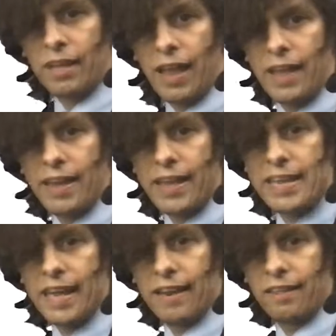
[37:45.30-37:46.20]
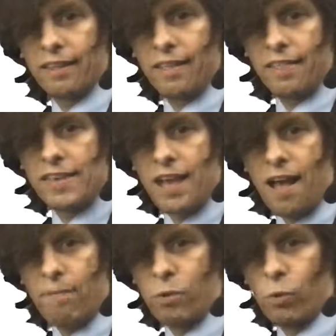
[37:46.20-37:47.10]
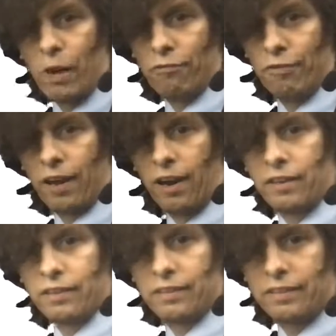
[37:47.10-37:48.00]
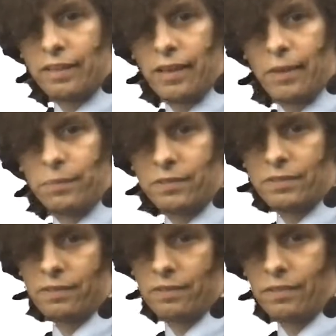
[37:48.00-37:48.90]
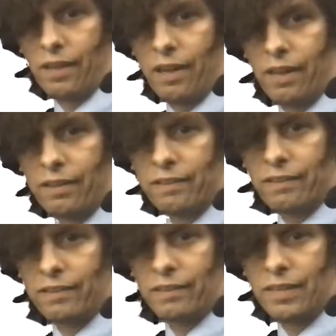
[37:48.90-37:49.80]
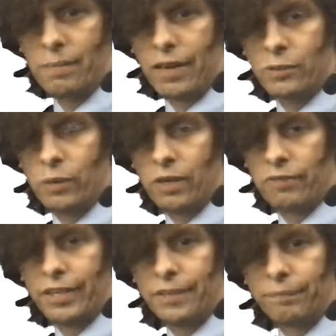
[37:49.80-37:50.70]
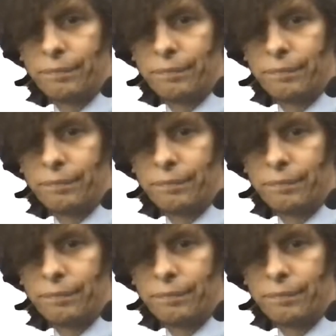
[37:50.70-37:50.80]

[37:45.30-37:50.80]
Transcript: And I get the optimal welfare times e minus 1 over e.